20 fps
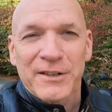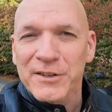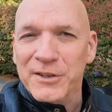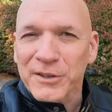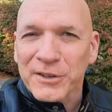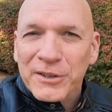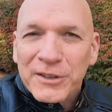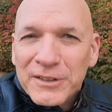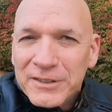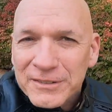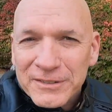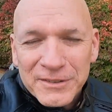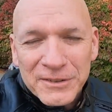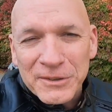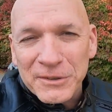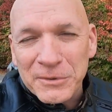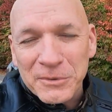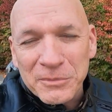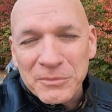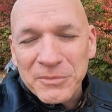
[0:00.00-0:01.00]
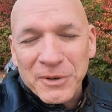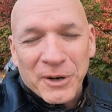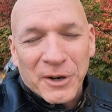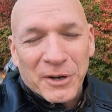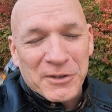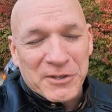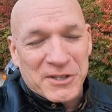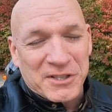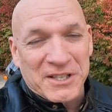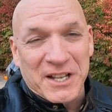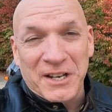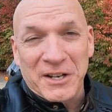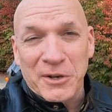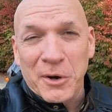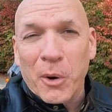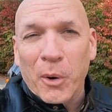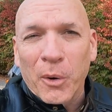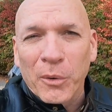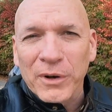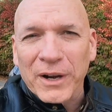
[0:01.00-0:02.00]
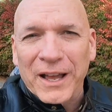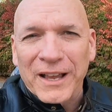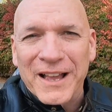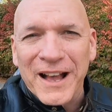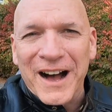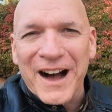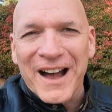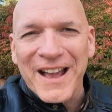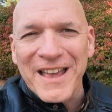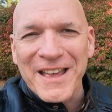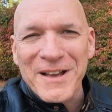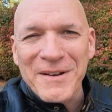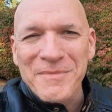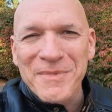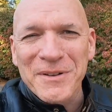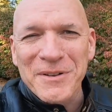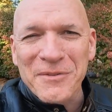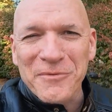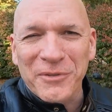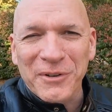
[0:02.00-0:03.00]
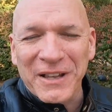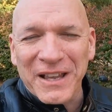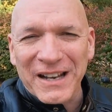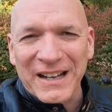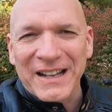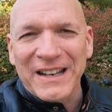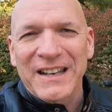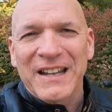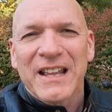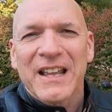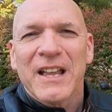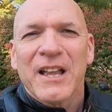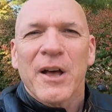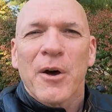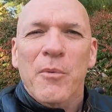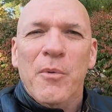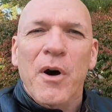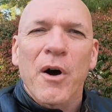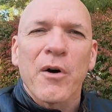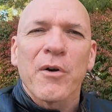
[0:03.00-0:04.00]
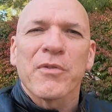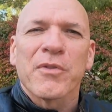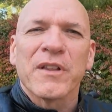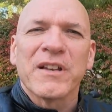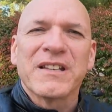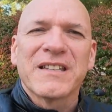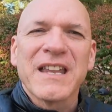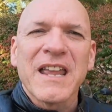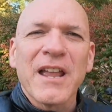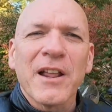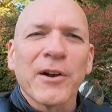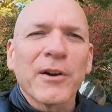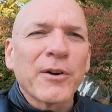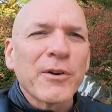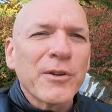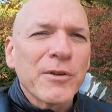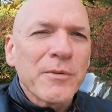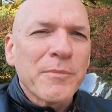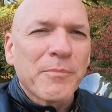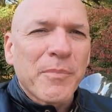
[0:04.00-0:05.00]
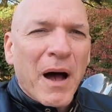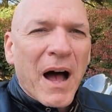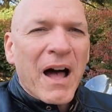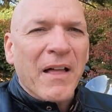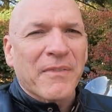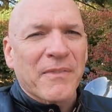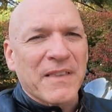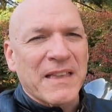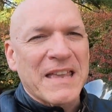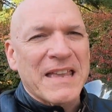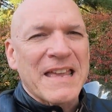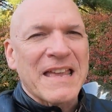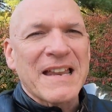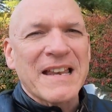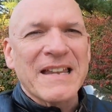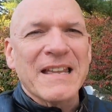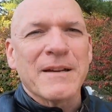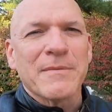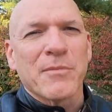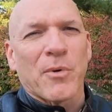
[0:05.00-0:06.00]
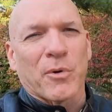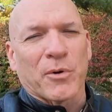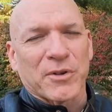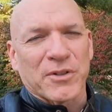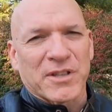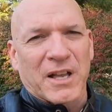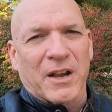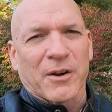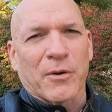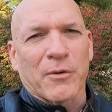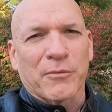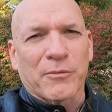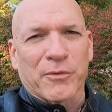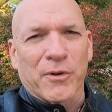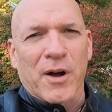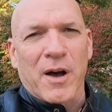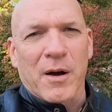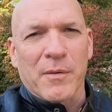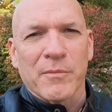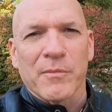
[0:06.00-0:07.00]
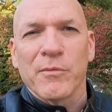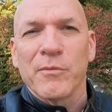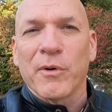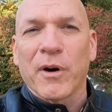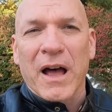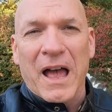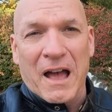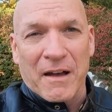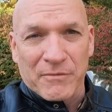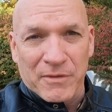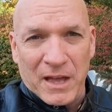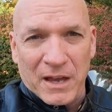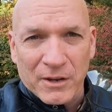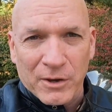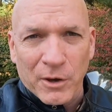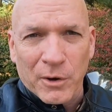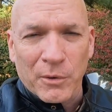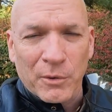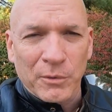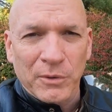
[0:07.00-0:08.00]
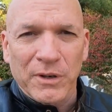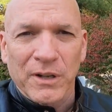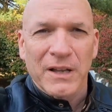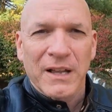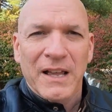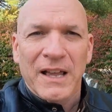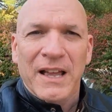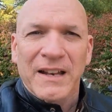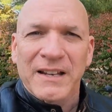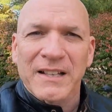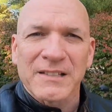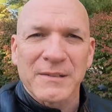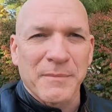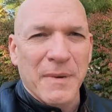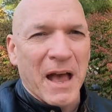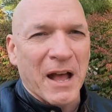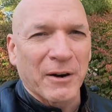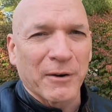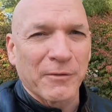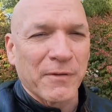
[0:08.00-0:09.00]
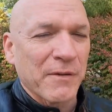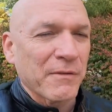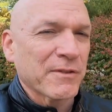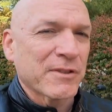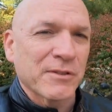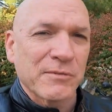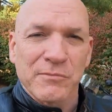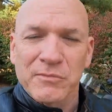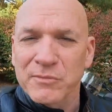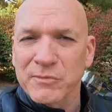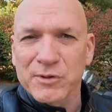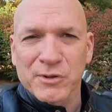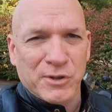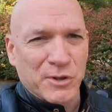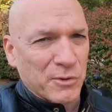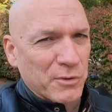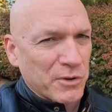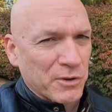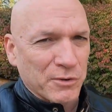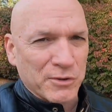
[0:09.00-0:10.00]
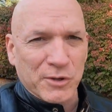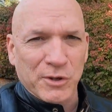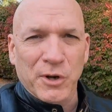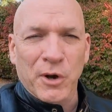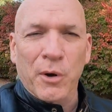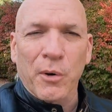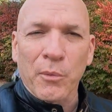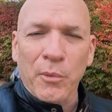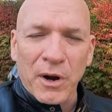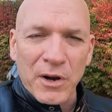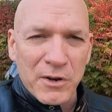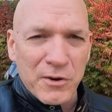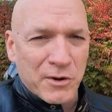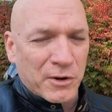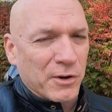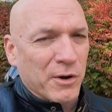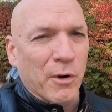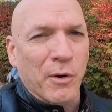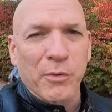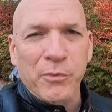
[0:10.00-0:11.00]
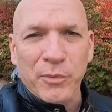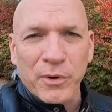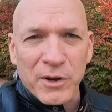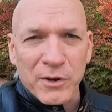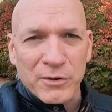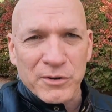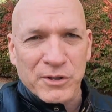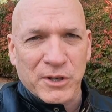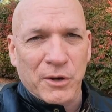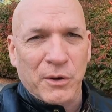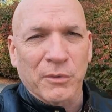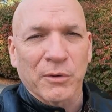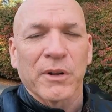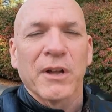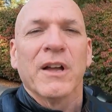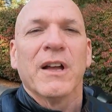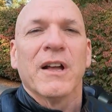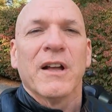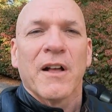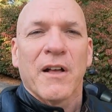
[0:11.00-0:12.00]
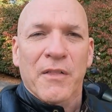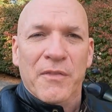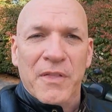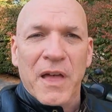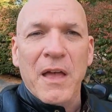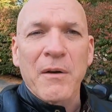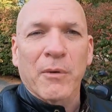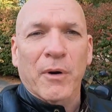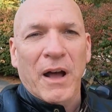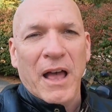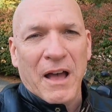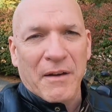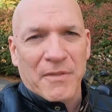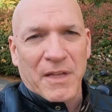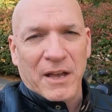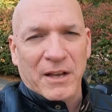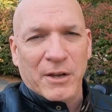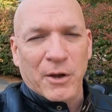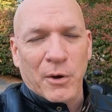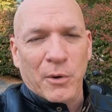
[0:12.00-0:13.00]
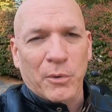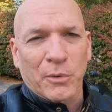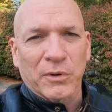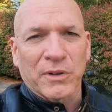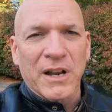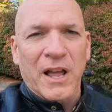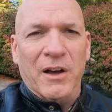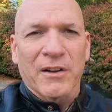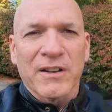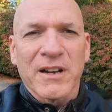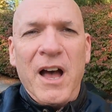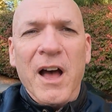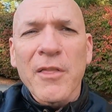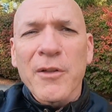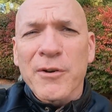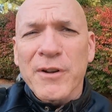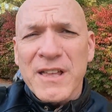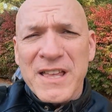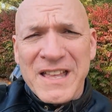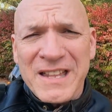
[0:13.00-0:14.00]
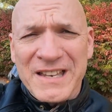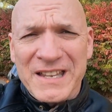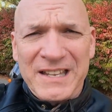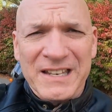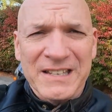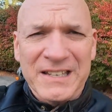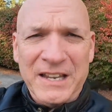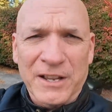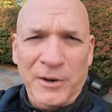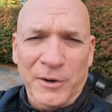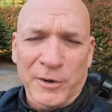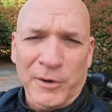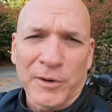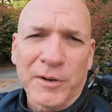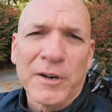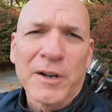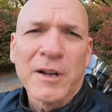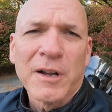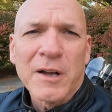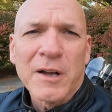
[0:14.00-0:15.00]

you are just getting old like I am and you forget it. Well, the dealer you bought the Indian motorcycle from will have that code. It doesn't matter if it was 2 years ago, 1 year ago, 3 years ago. They will have that code. Now, another Indian dealer